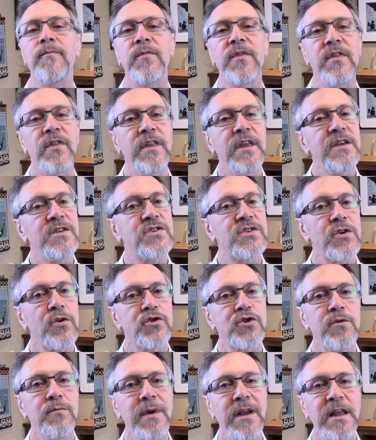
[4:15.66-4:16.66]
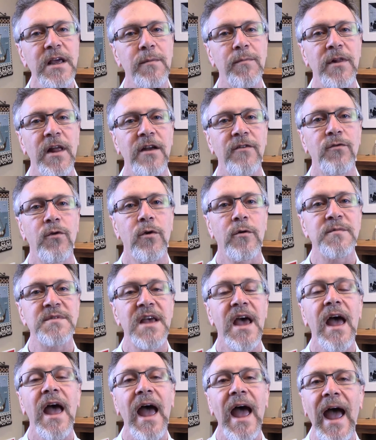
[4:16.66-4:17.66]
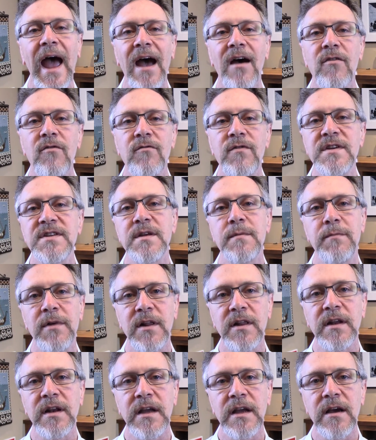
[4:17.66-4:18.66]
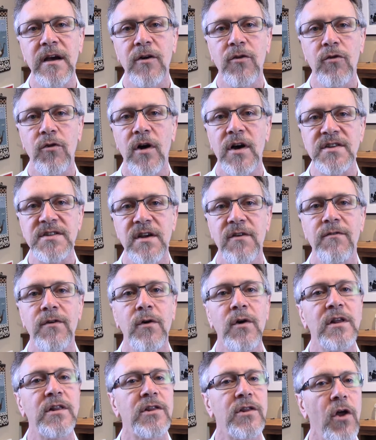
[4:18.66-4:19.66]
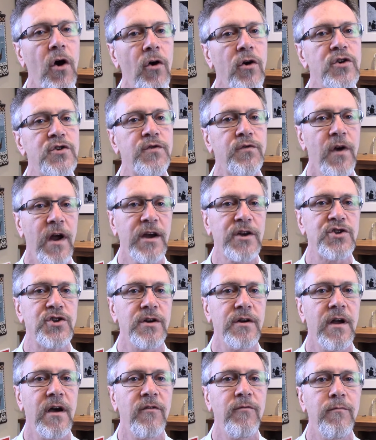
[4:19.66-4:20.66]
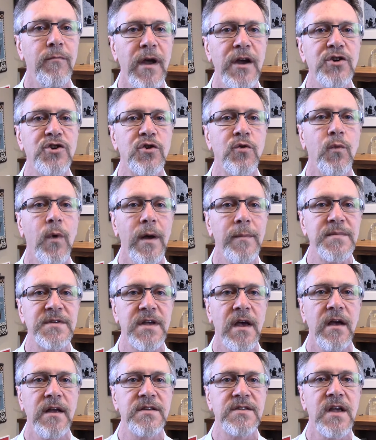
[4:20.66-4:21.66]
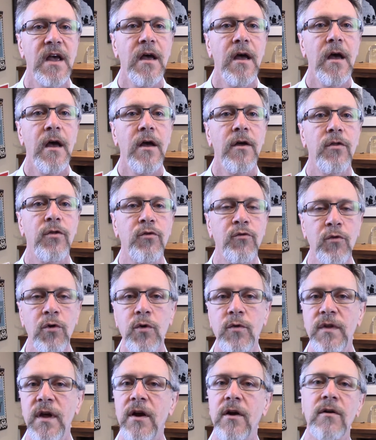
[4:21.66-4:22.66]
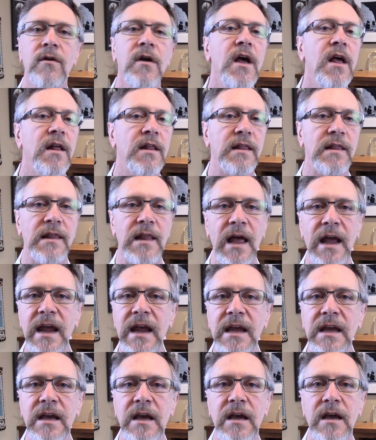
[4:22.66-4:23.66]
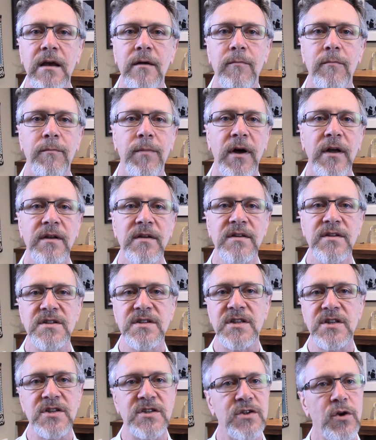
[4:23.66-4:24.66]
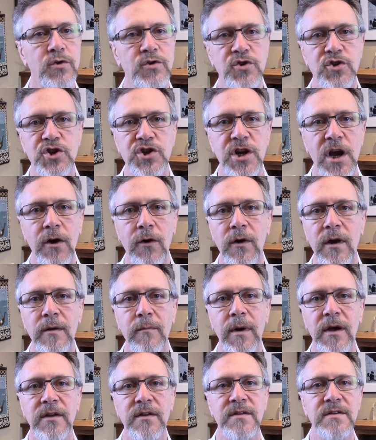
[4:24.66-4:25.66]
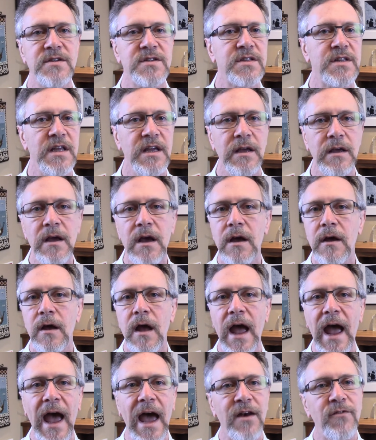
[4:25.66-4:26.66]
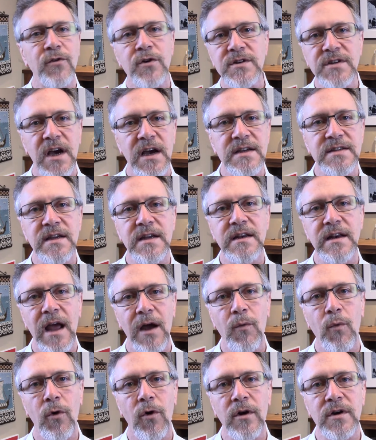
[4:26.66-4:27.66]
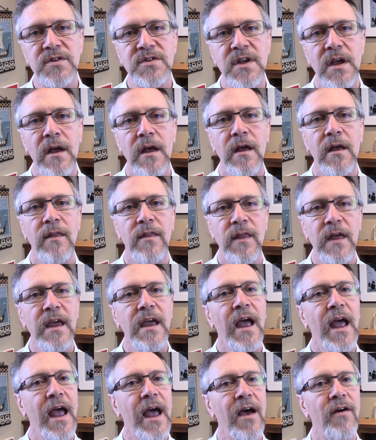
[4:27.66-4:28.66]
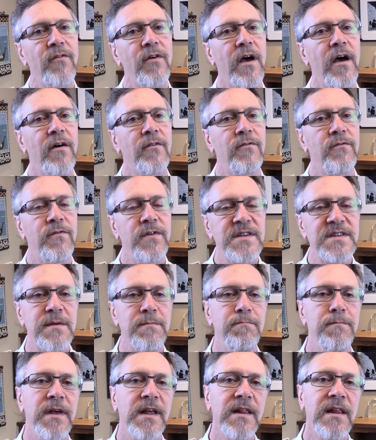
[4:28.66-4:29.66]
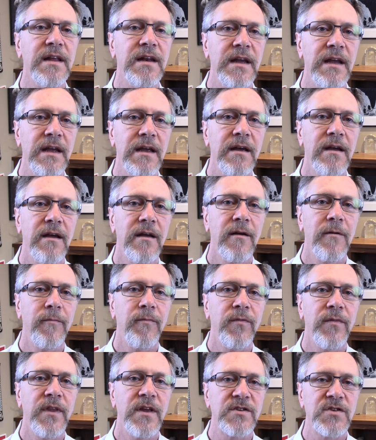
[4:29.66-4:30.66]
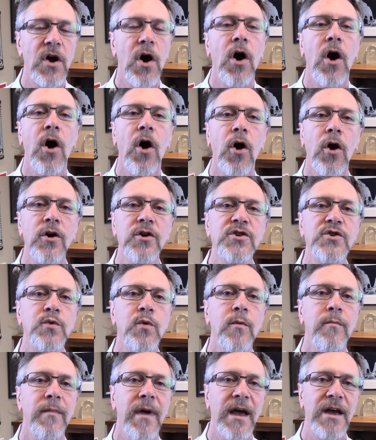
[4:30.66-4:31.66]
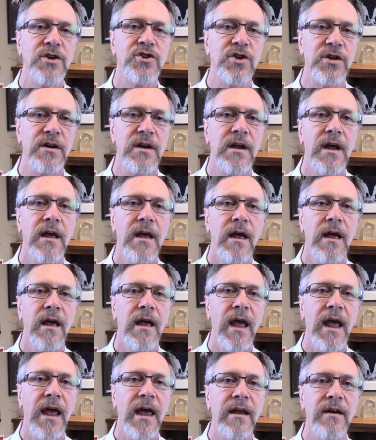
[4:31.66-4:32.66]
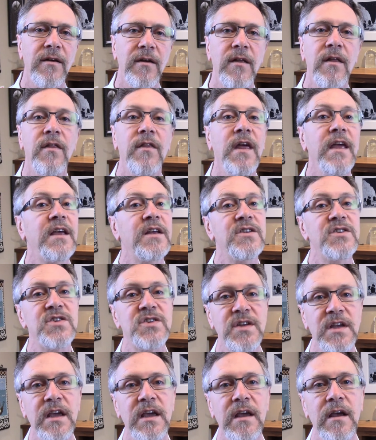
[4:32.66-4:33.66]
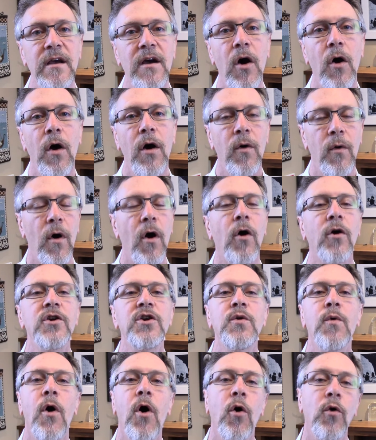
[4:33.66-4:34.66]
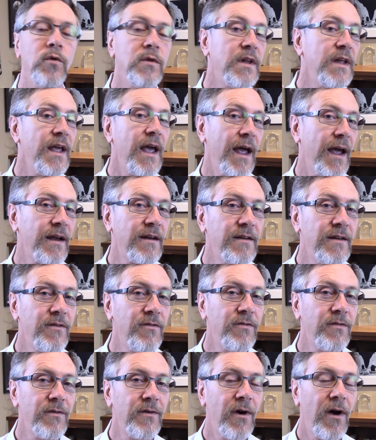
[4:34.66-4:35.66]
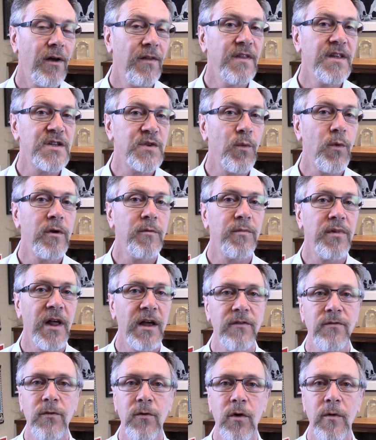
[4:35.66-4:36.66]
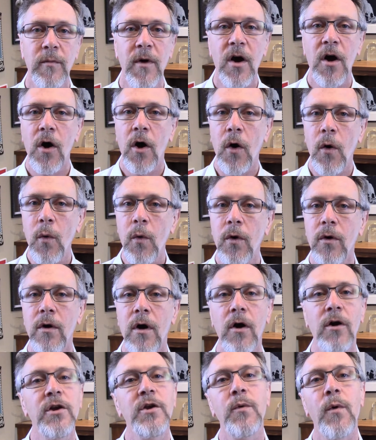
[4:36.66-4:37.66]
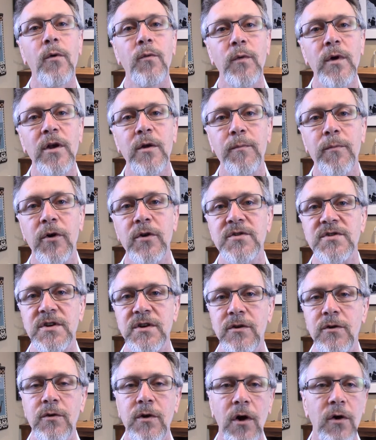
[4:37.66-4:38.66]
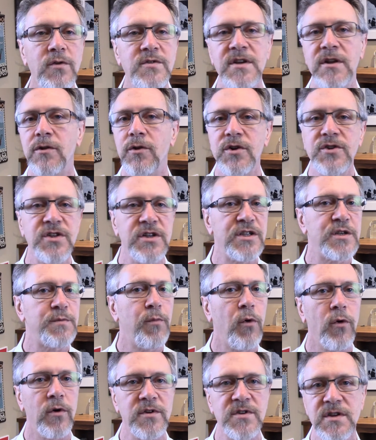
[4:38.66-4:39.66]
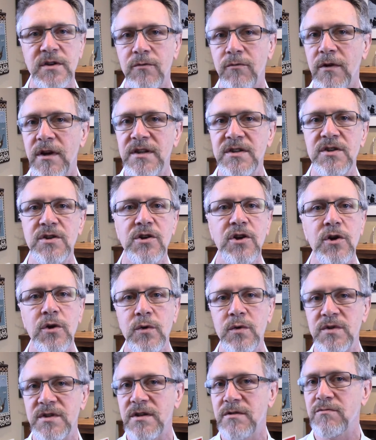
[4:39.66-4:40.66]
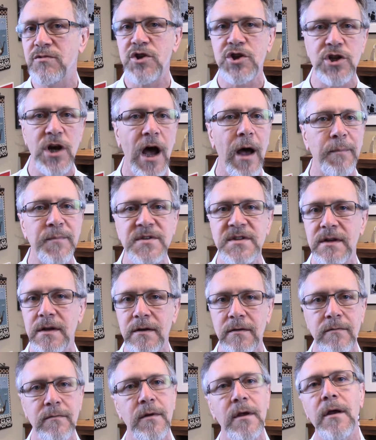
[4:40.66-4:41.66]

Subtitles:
these social media platforms have visibility across a very large fraction of major websites through their like buttons, the social sharing buttons, the advertising networks. They have a visibility that's hard to imagine. And they can see, oh, are you only active on this one platform? Or are you a real person who goes and looks at sports and reads news and shops at